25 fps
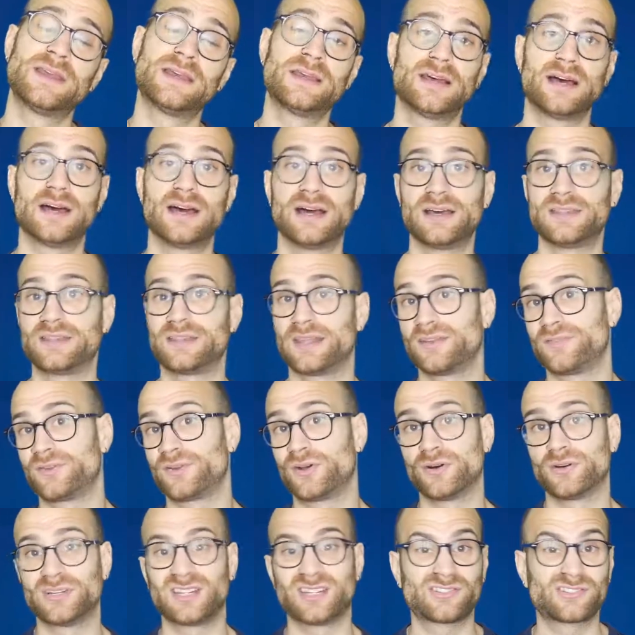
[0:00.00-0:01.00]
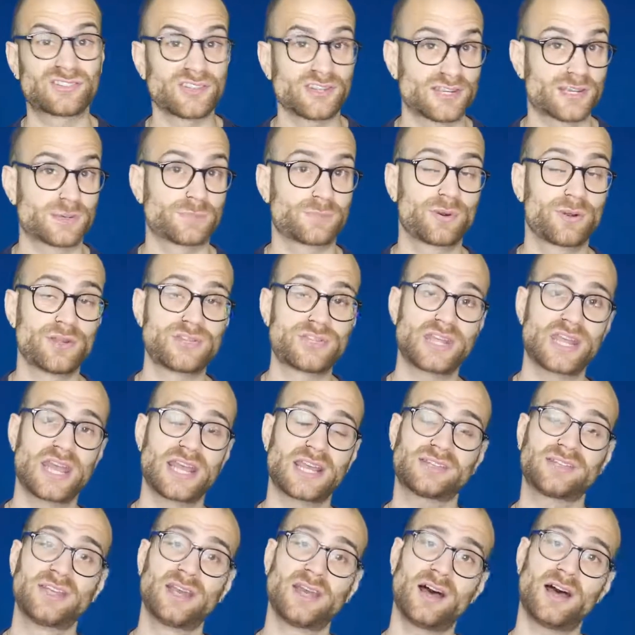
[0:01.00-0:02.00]
They've got an exciting
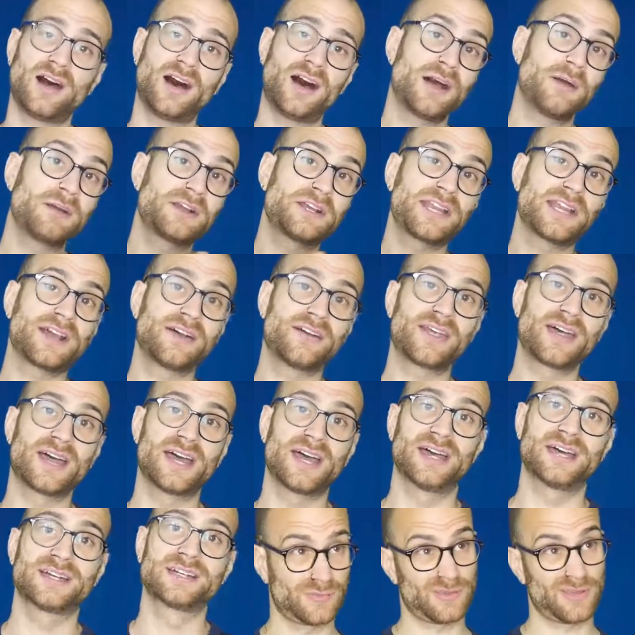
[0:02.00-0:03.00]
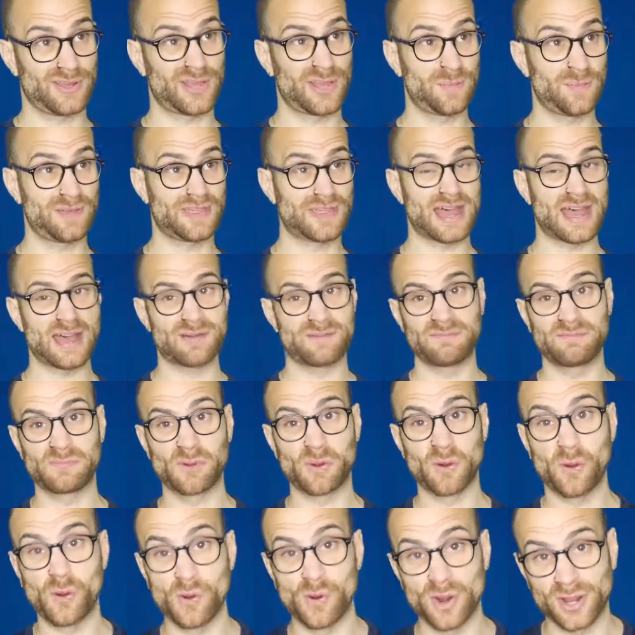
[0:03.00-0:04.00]
project. I'm going to go there. It could be that,
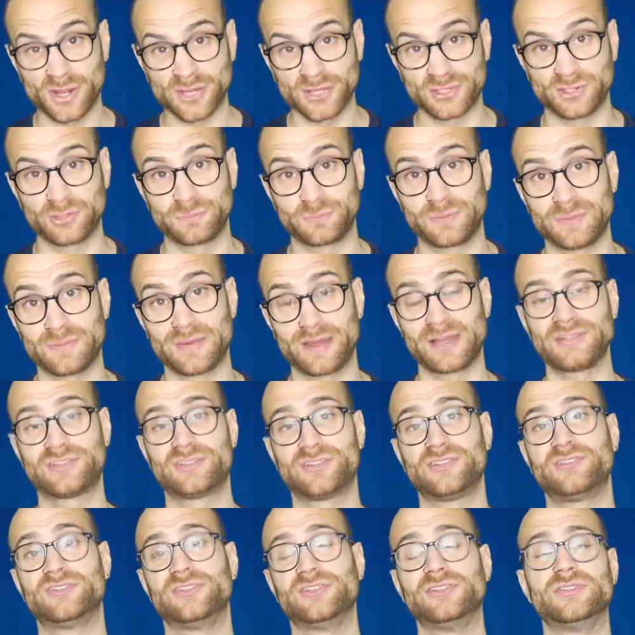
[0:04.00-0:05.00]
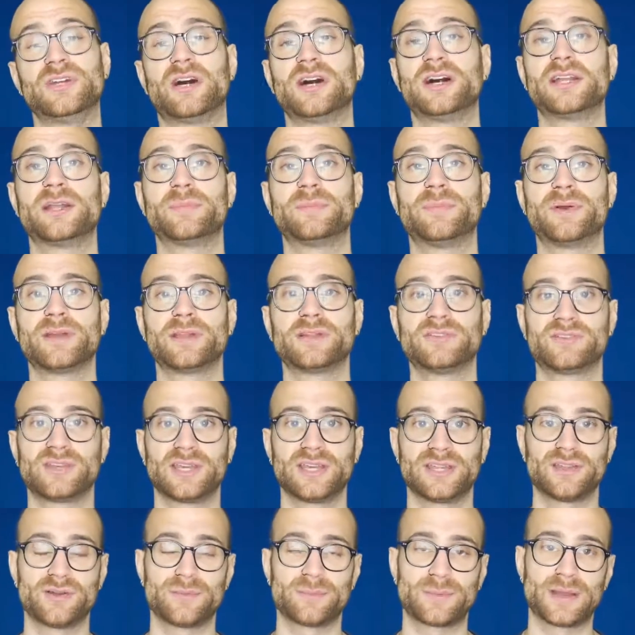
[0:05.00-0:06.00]
or it could just be Manchester United putting
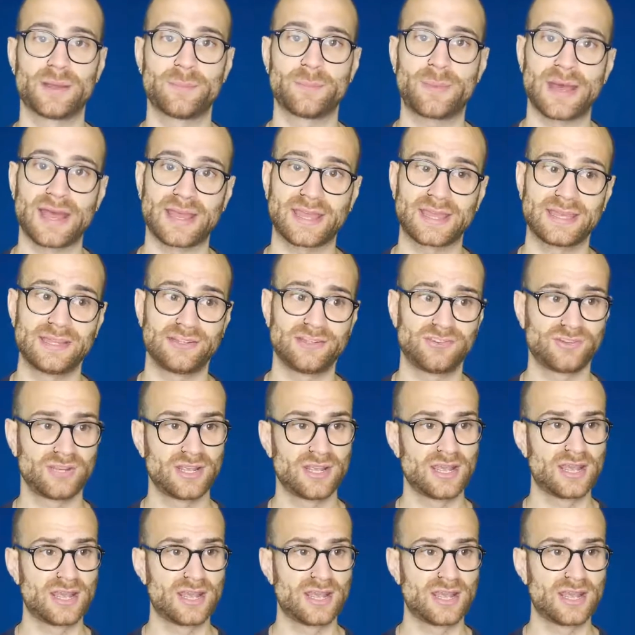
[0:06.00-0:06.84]
together a better package